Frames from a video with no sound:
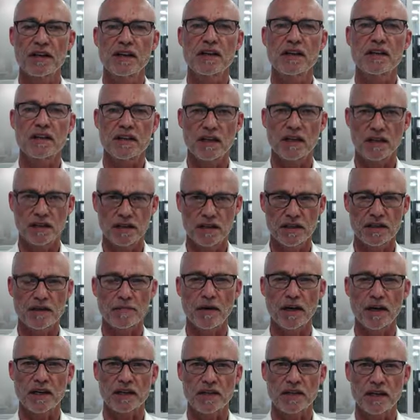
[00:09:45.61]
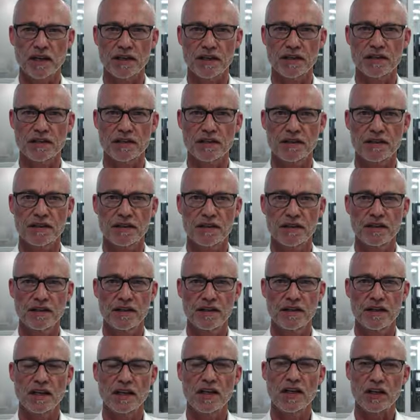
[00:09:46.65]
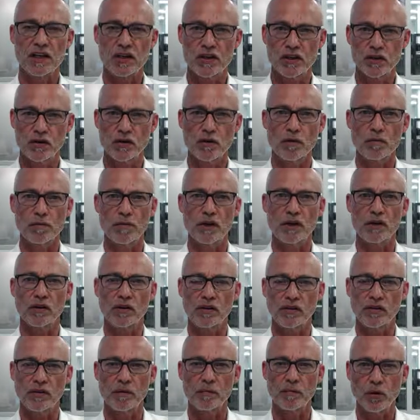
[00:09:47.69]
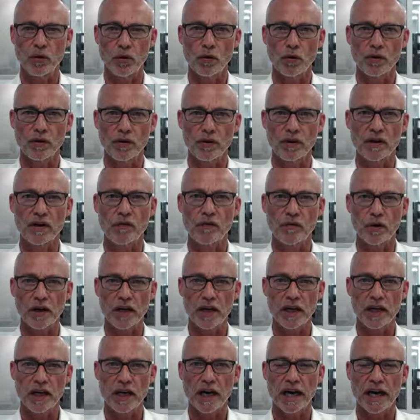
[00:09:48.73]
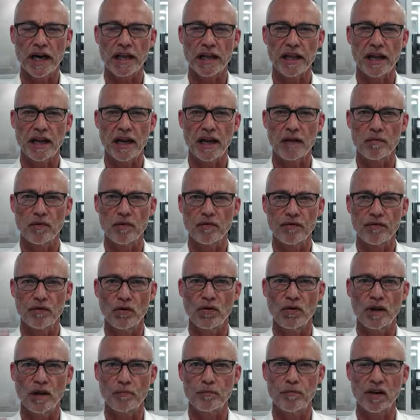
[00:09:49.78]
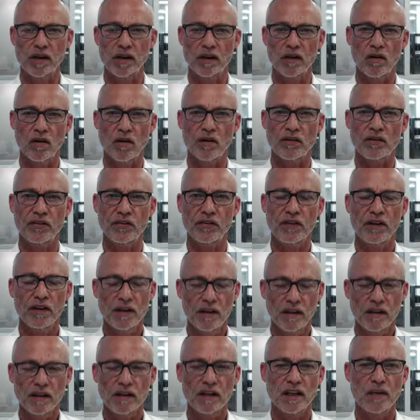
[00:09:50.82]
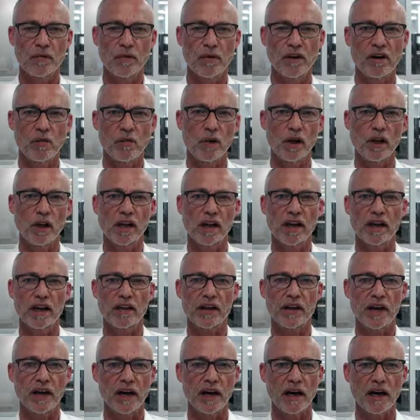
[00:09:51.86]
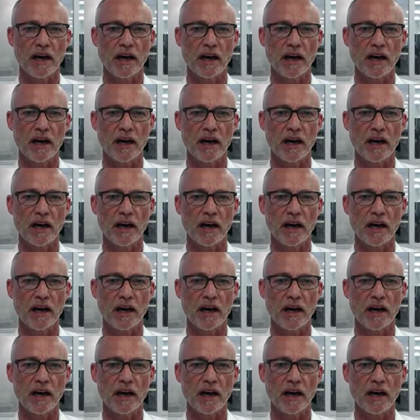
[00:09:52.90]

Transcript: Does this make sense? It should, because it's important. If we can cut out that number 4, that big loss, then we're well ahead of the game.